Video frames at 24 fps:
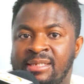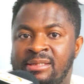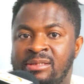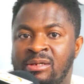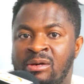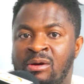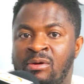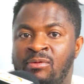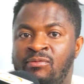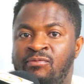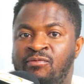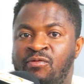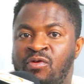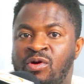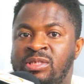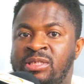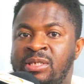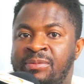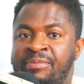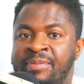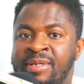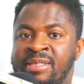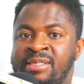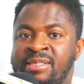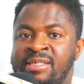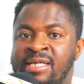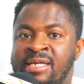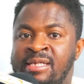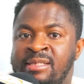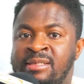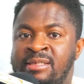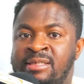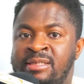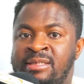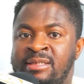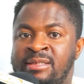or
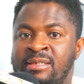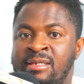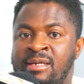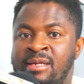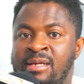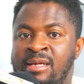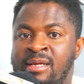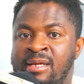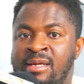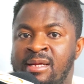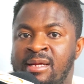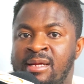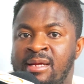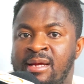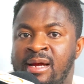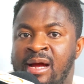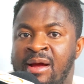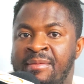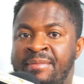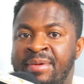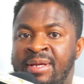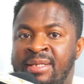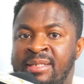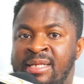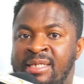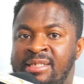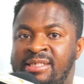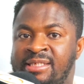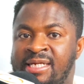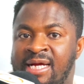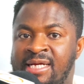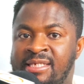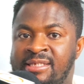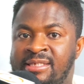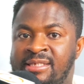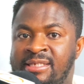40%. The
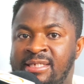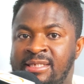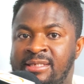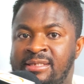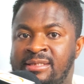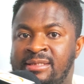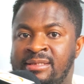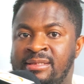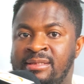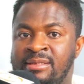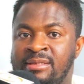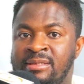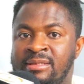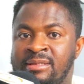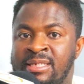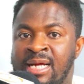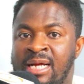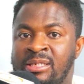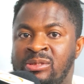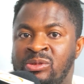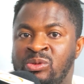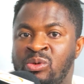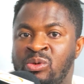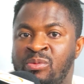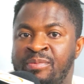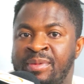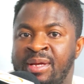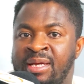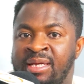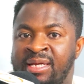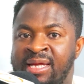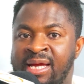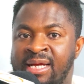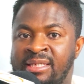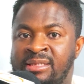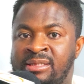chances that you may
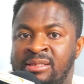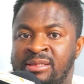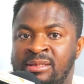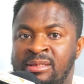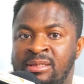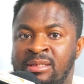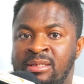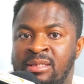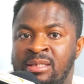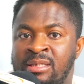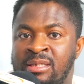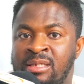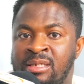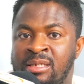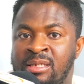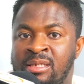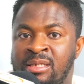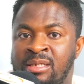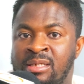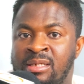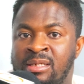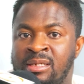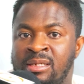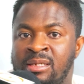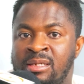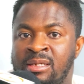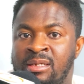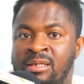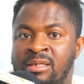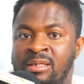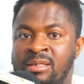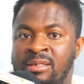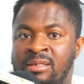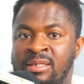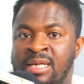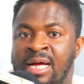get
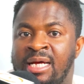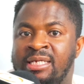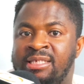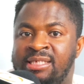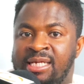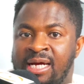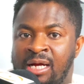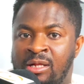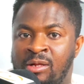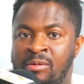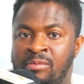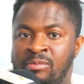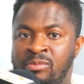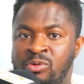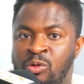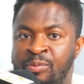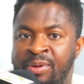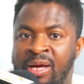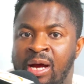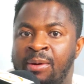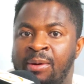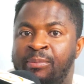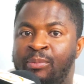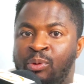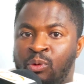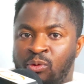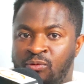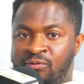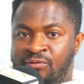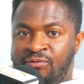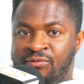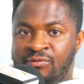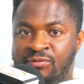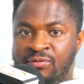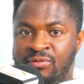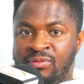the asylum to be
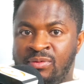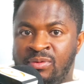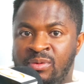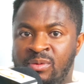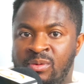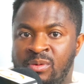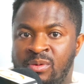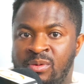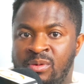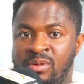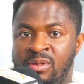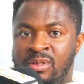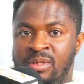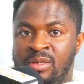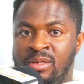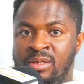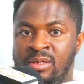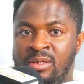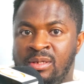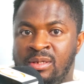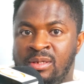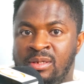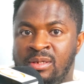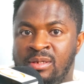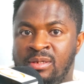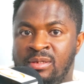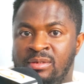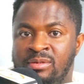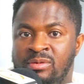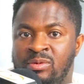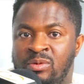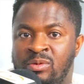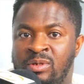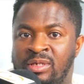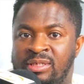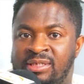approved.
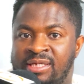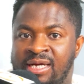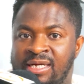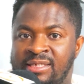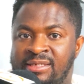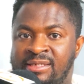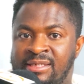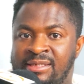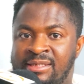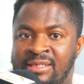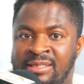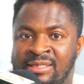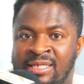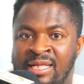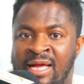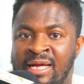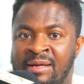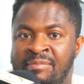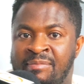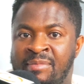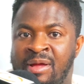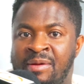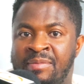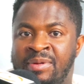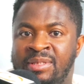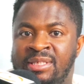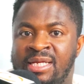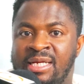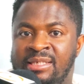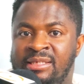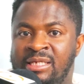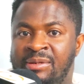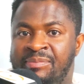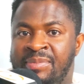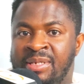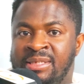So the chances is like maybe
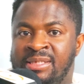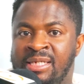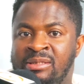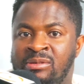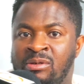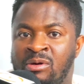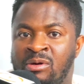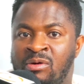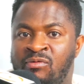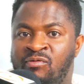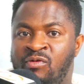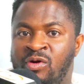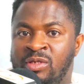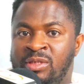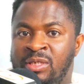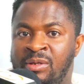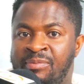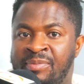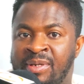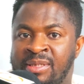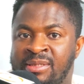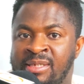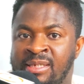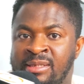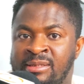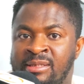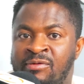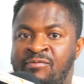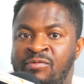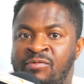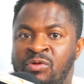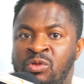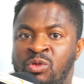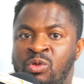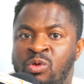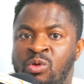30% or 40%,
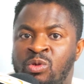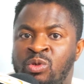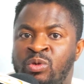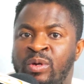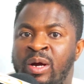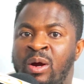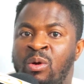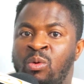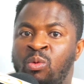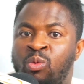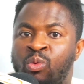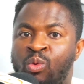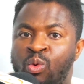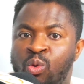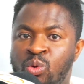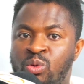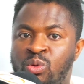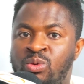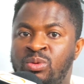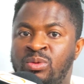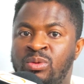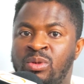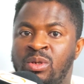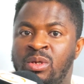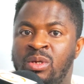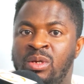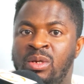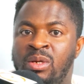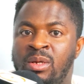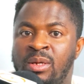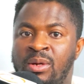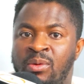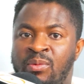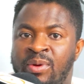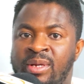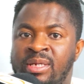even though you are good
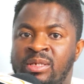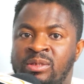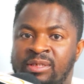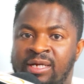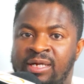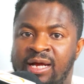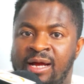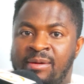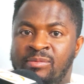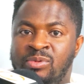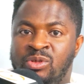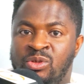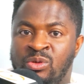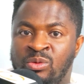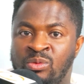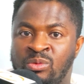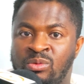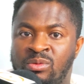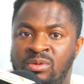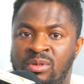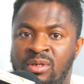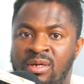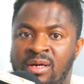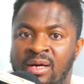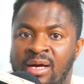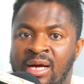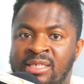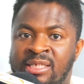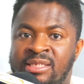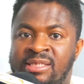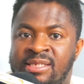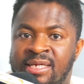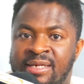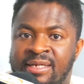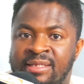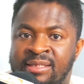when it comes to
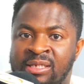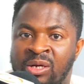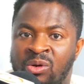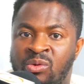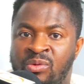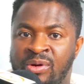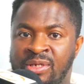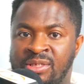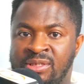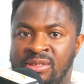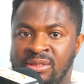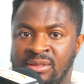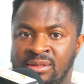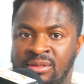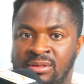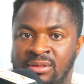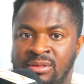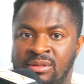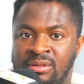answering the question.